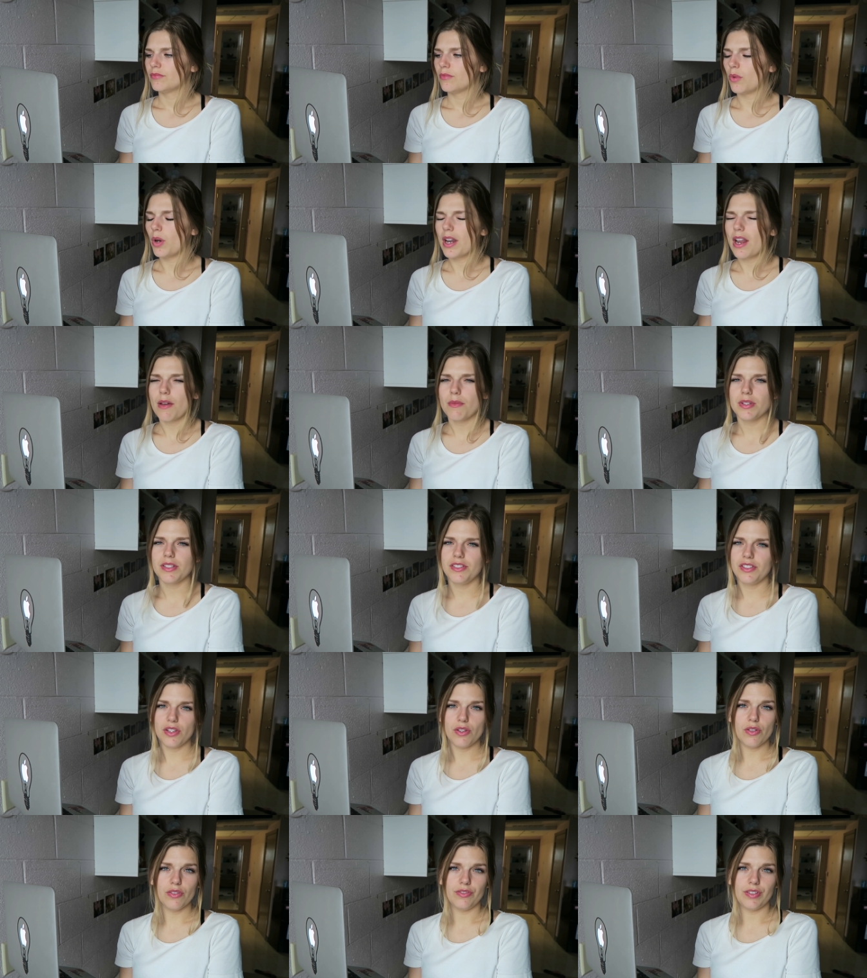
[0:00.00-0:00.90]
what I would
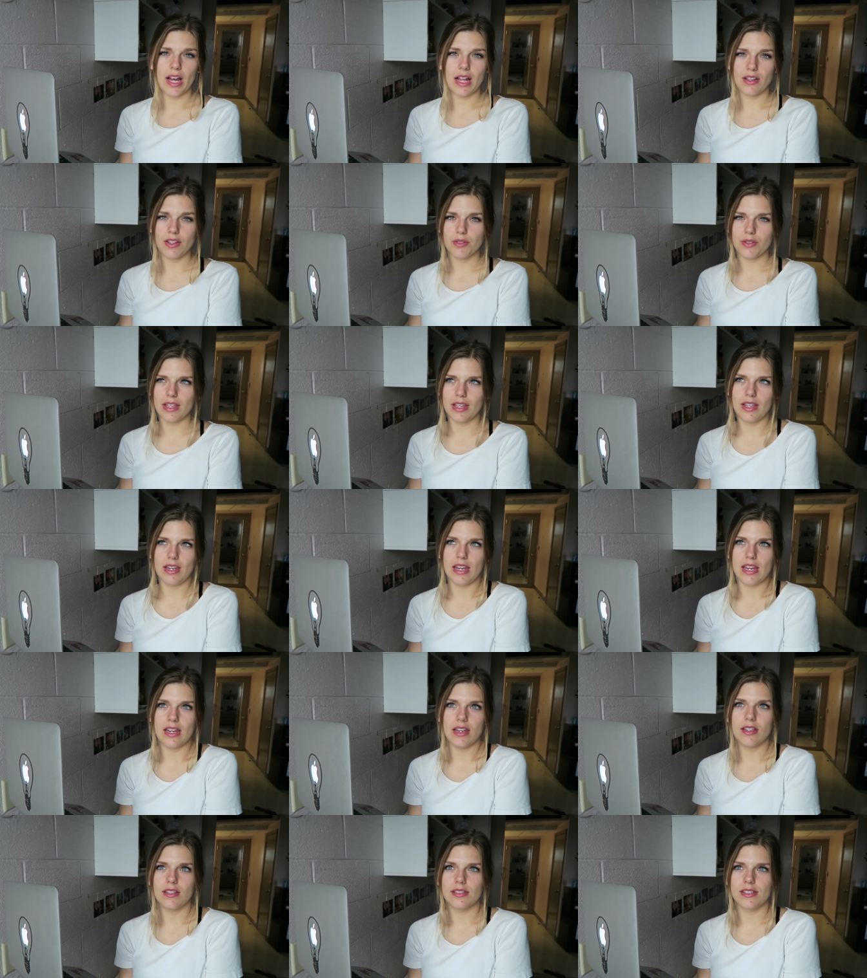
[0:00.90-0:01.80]
do if Hello
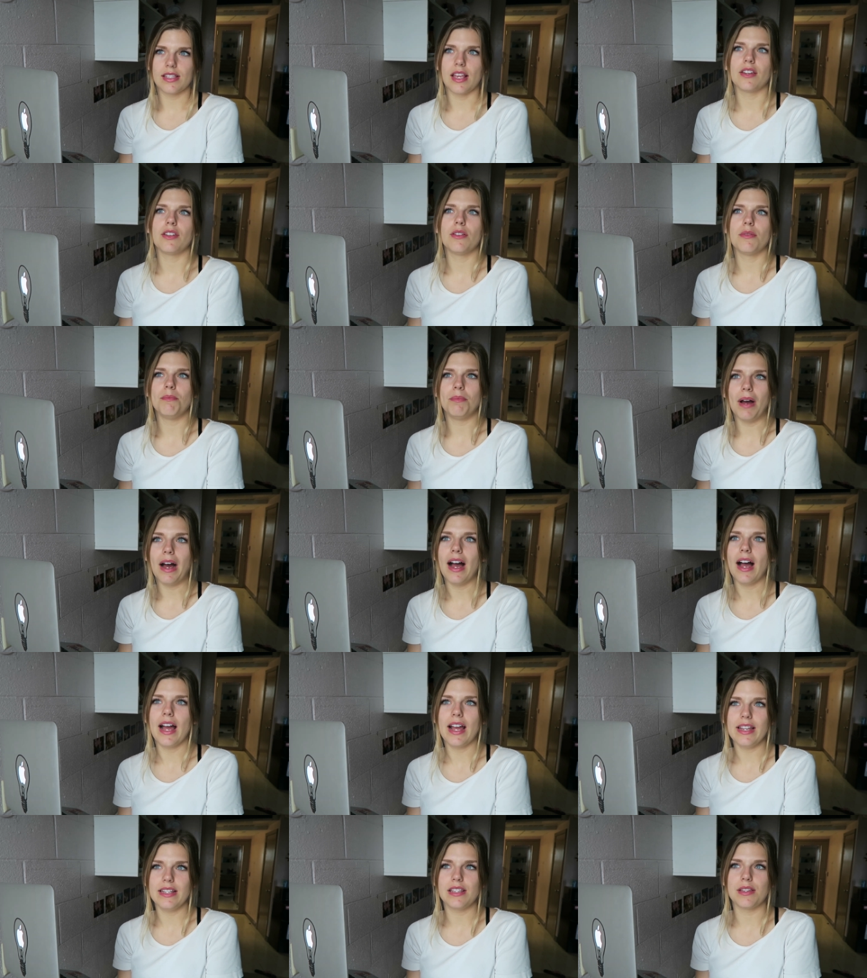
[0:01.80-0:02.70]
Kitty said
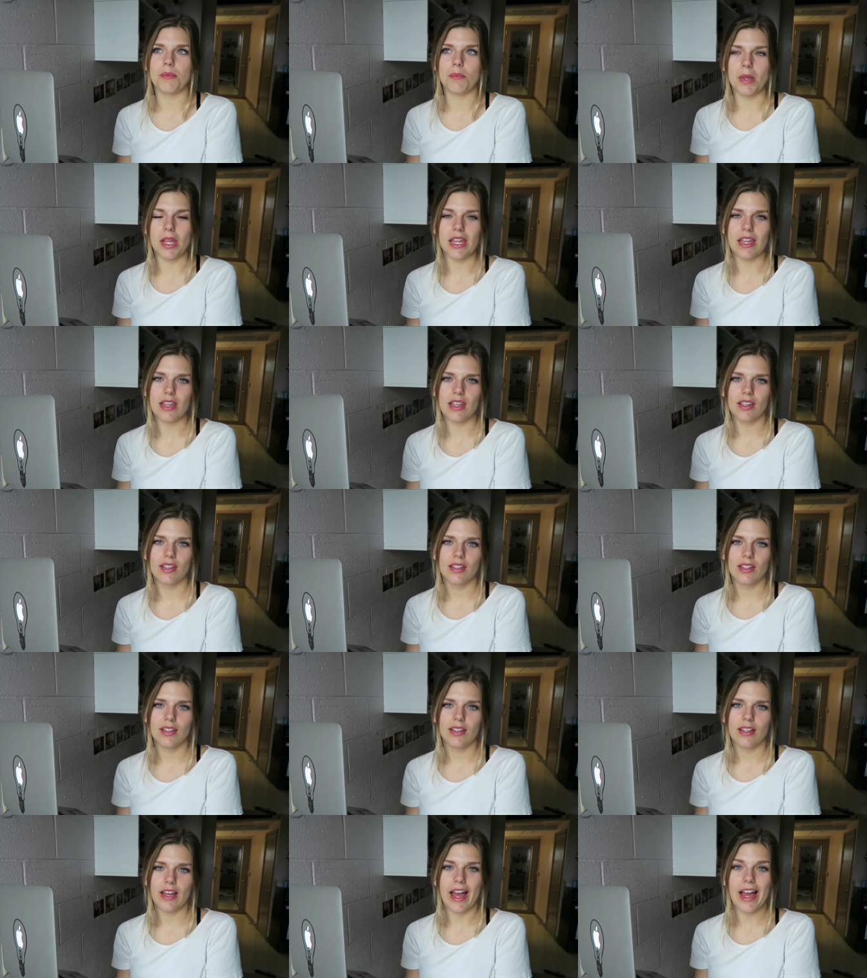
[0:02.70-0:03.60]
goodbye to me.
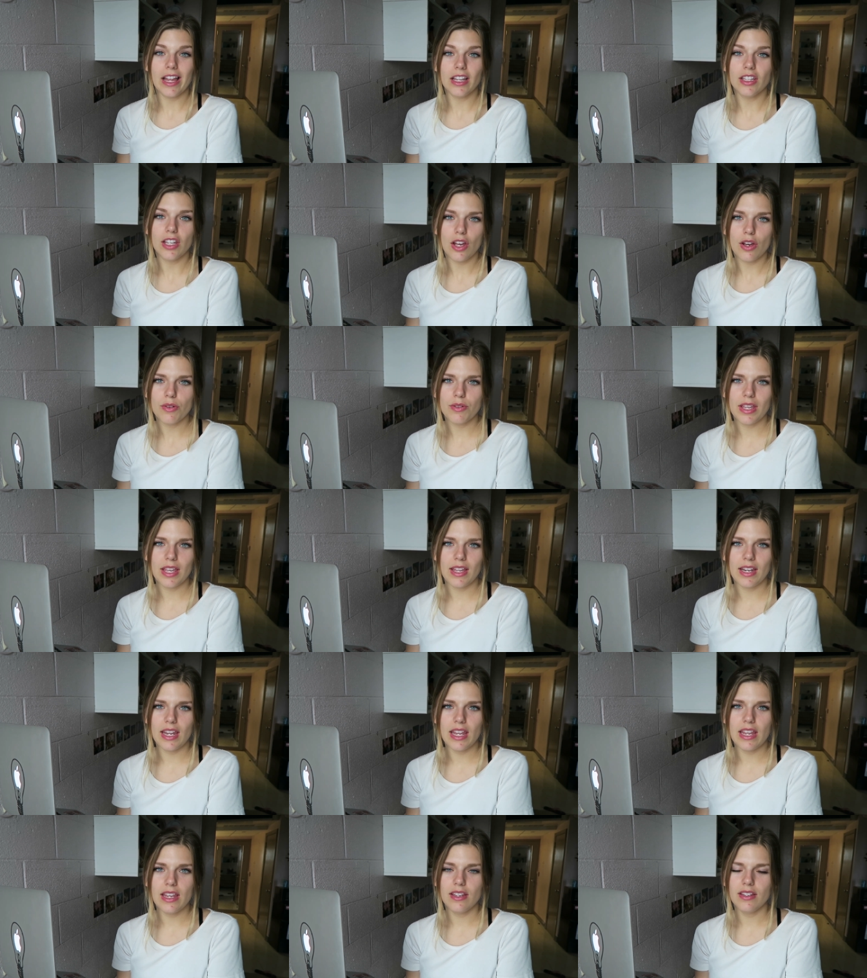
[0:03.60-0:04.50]
Hello
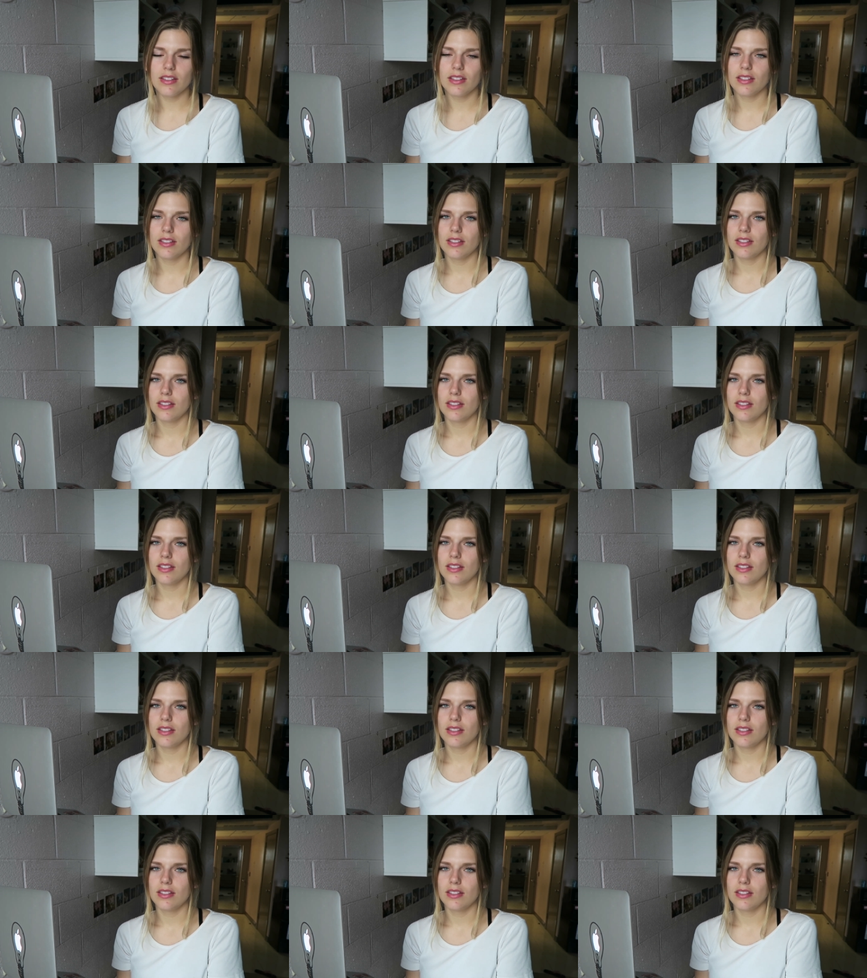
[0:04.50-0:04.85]
Kitty?